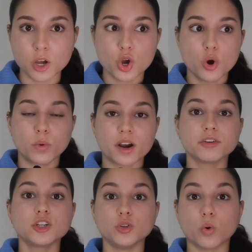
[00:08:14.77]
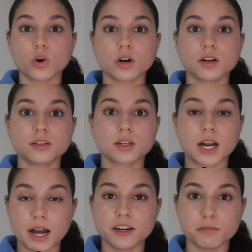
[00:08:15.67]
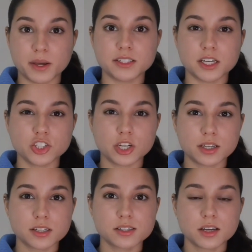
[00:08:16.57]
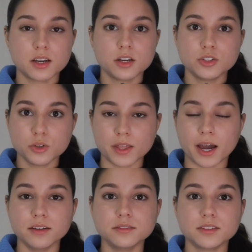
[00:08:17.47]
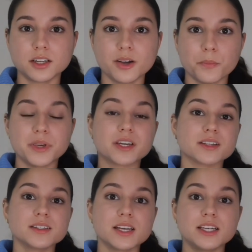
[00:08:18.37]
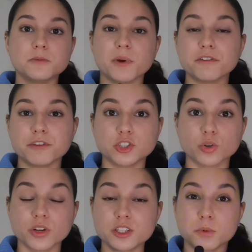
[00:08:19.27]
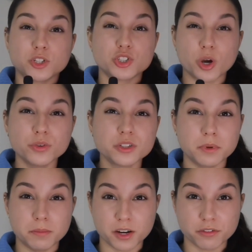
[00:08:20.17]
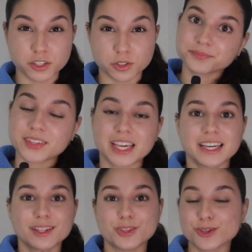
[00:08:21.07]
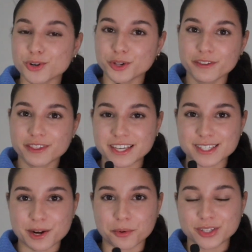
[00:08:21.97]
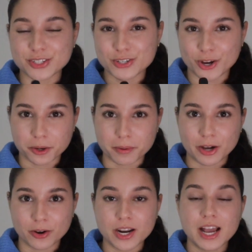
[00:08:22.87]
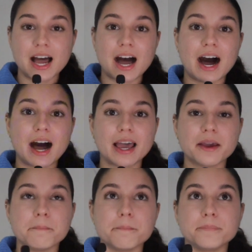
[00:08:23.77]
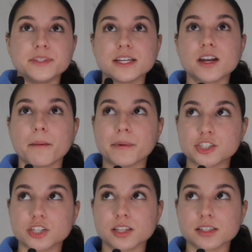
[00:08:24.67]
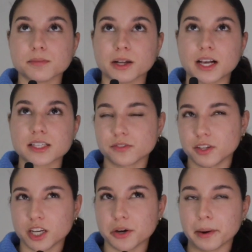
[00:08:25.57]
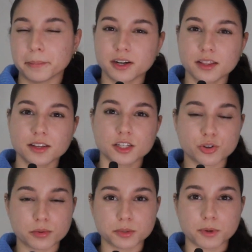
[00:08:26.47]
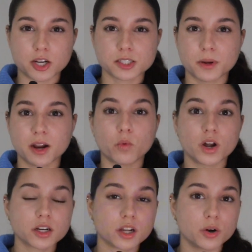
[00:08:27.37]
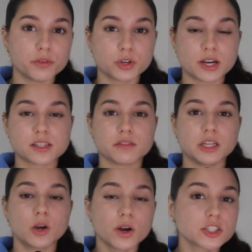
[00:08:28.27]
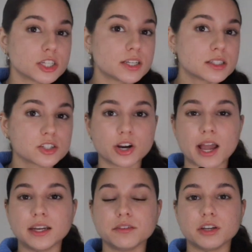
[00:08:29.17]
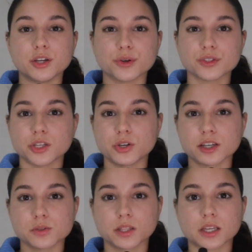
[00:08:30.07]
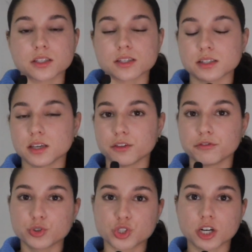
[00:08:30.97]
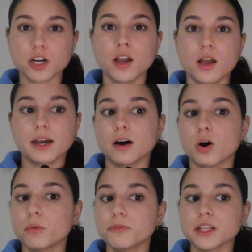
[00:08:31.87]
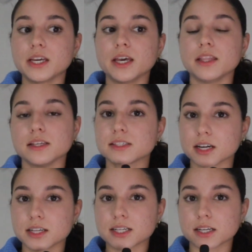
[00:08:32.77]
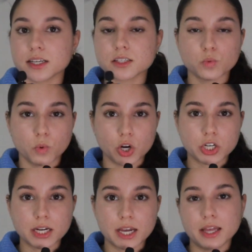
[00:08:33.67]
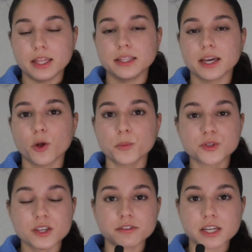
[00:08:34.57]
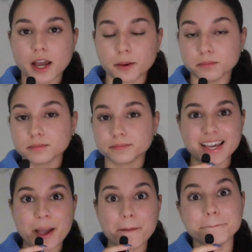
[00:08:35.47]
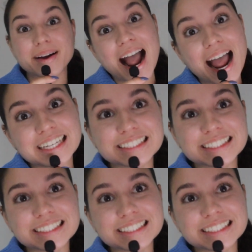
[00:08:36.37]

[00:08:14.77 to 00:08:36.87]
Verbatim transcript: Whatever your kind of meditation is, do that because it's beneficial. It's been shown to be beneficial those are all the things that I wanted to talk about. I mm, did not mention this in my last video. I put it in the description box, but I want to know if you guys have any questions or any videos that you guys would like to see in the future. Uh, hopefully these study techniques work and they help you save time. Bye!